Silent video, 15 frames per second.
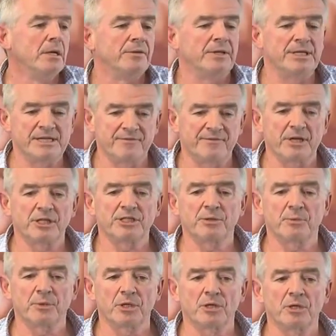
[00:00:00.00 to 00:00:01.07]
The difficulty
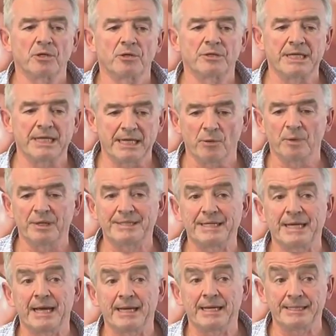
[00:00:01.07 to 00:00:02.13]
we're dealing with uh,